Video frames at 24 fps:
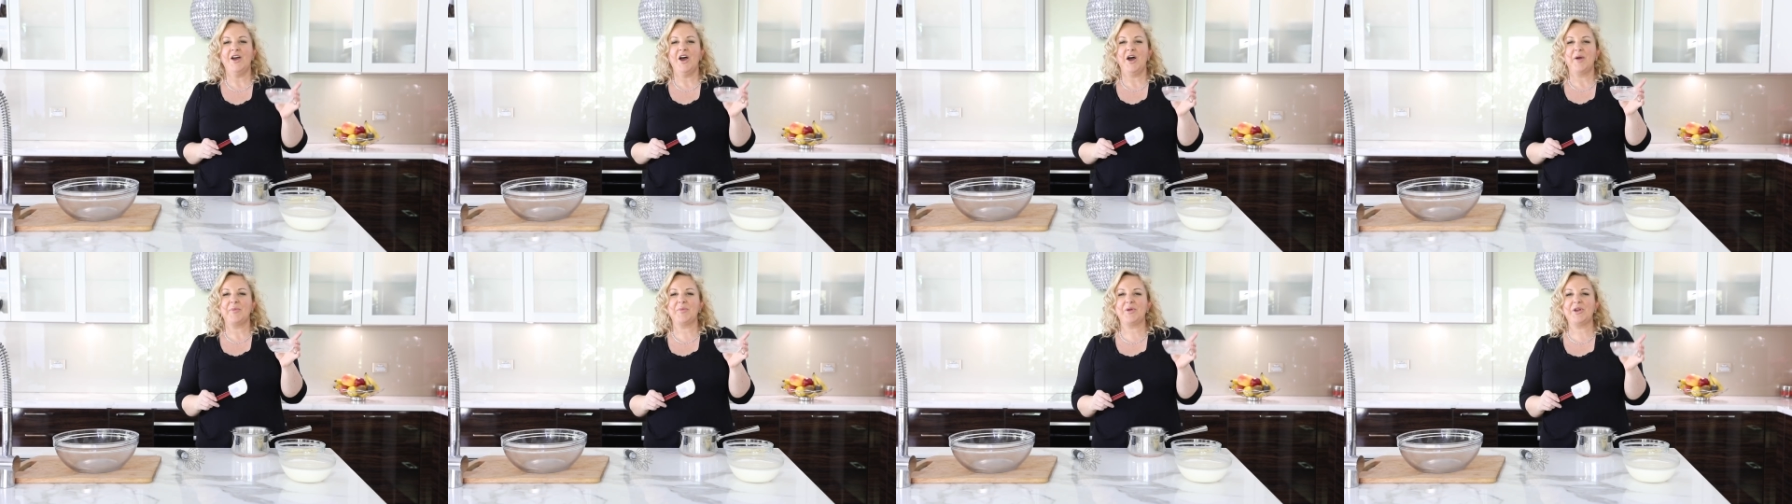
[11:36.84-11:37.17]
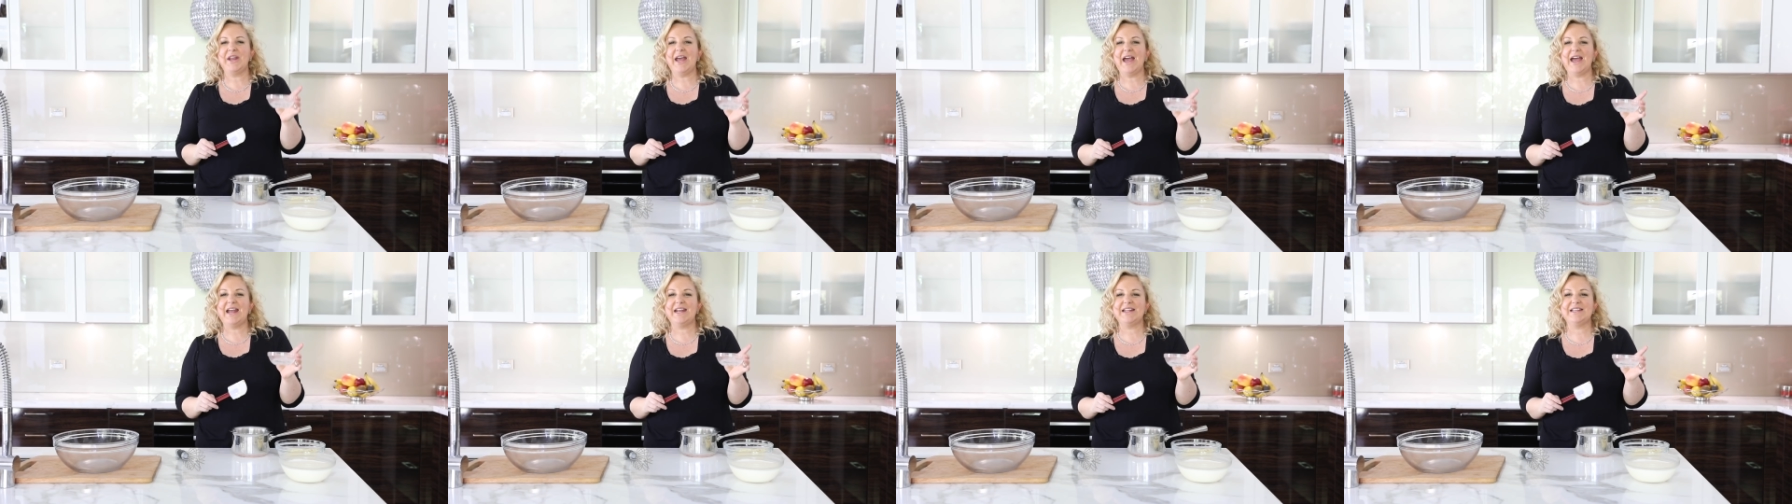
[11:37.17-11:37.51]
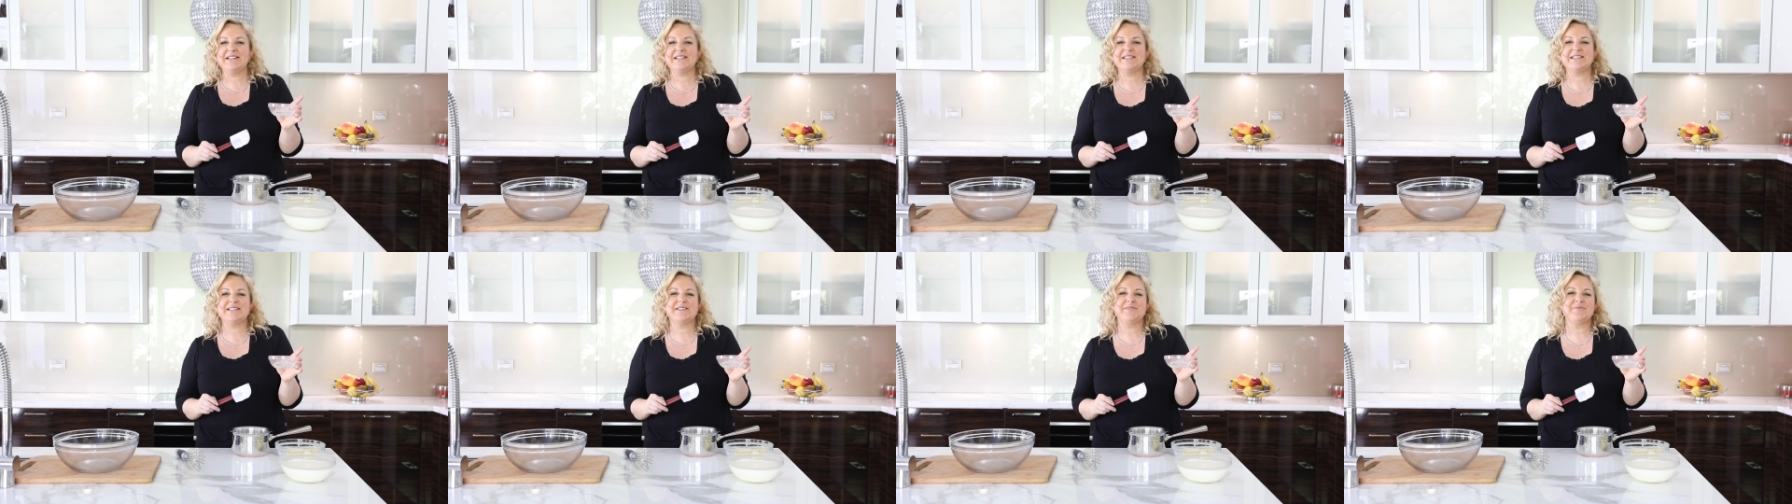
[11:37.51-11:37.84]
I'm going to add
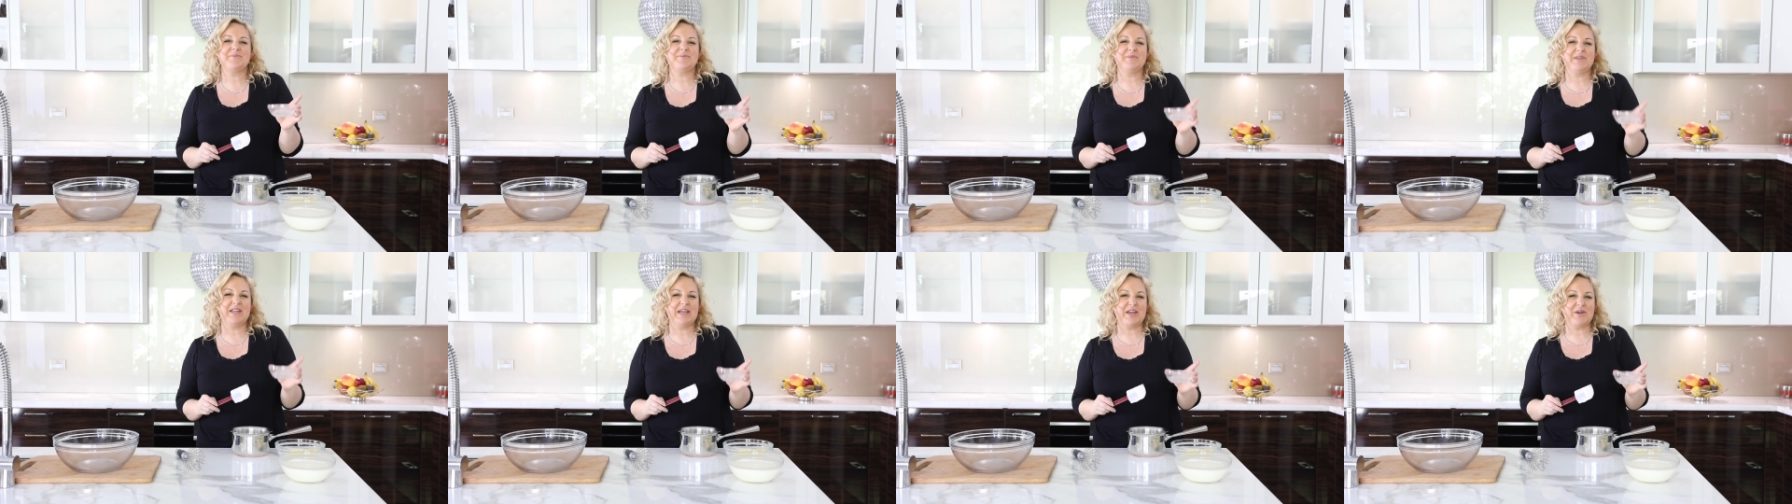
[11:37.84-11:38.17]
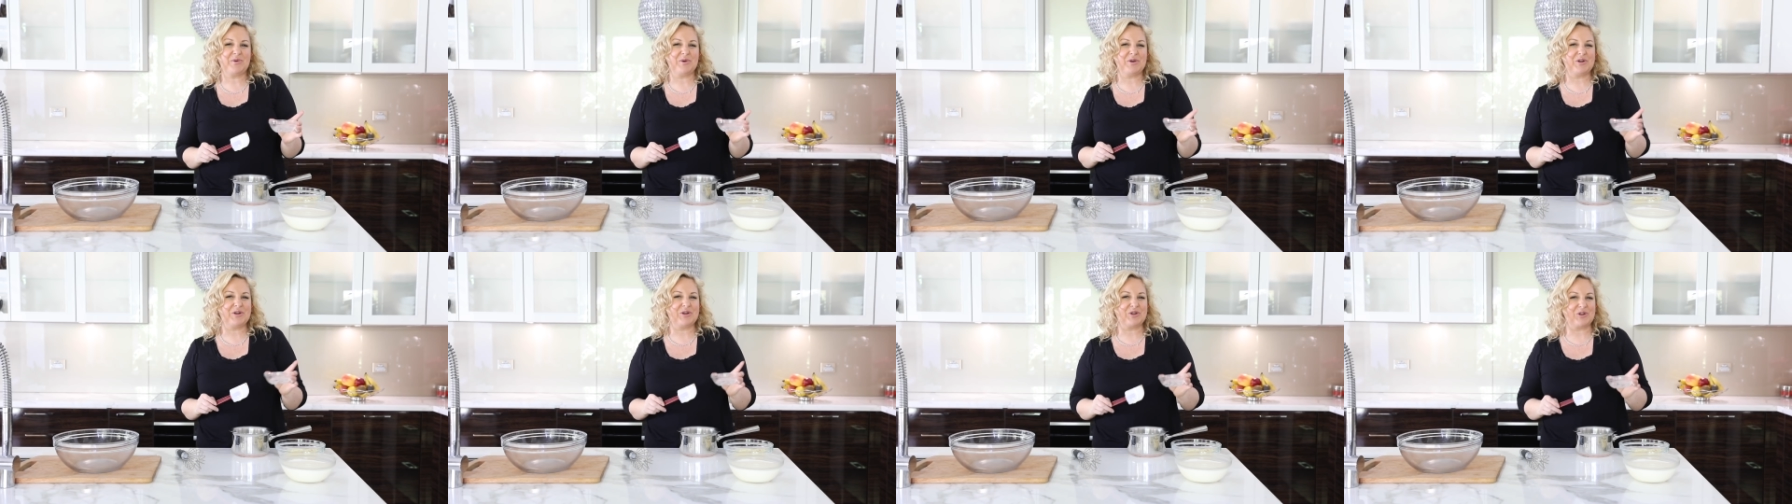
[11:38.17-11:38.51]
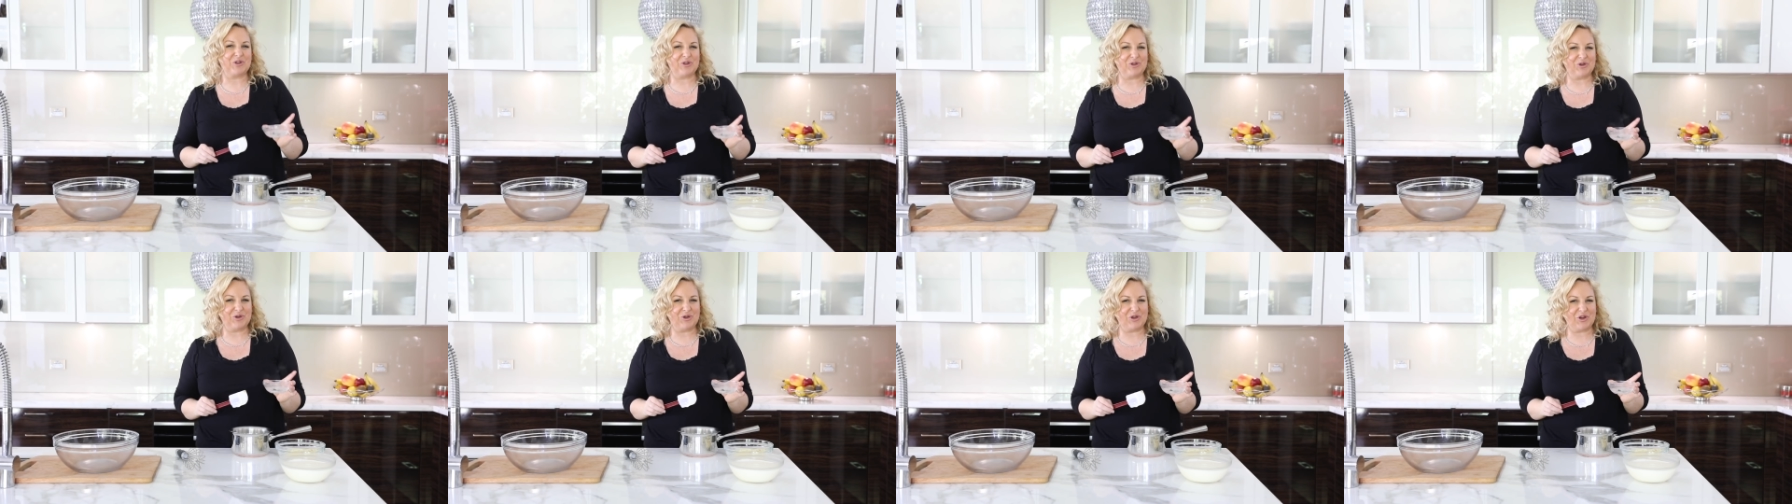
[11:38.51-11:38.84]
in some liquid
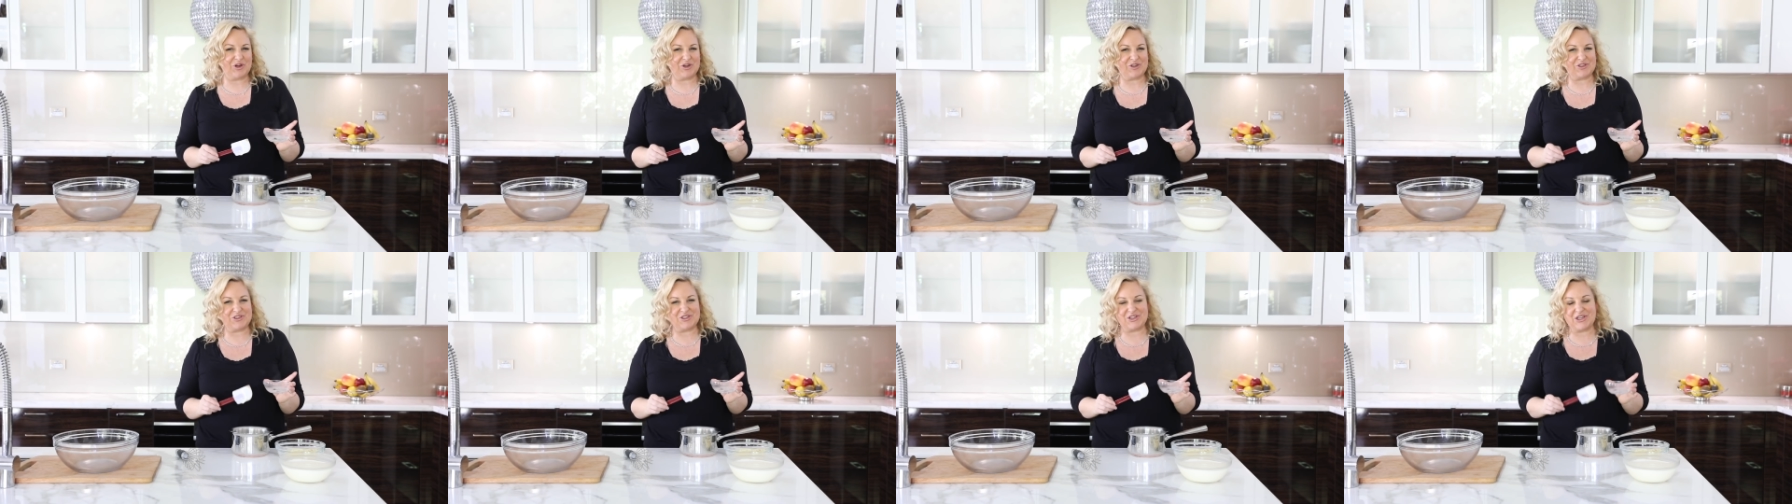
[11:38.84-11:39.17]
glucose.